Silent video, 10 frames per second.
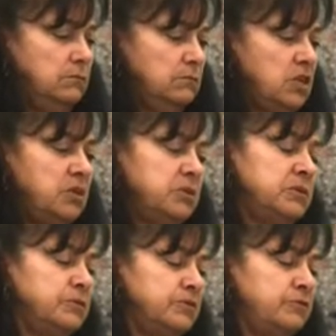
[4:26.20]
Ew,
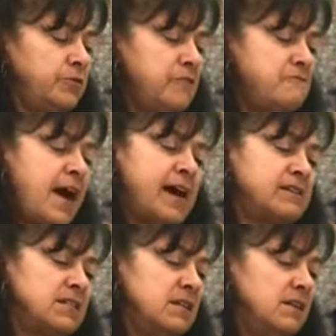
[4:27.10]
fun
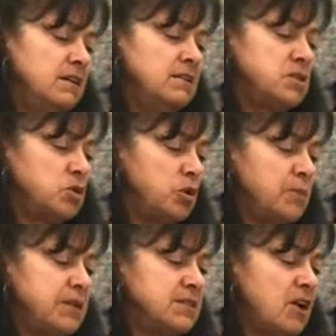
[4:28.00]
fact,
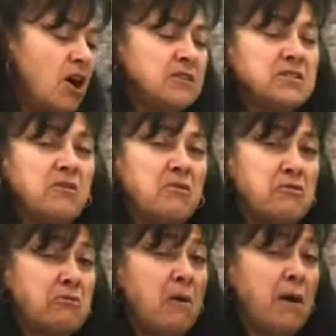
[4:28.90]
scorpions also
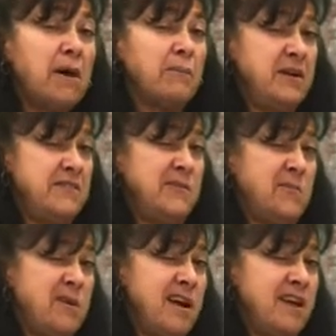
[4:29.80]
throw up on their
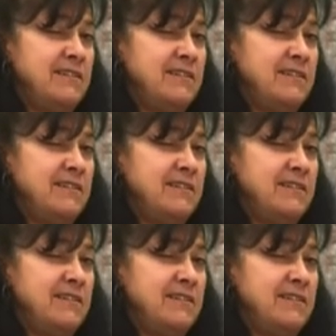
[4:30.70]
prey.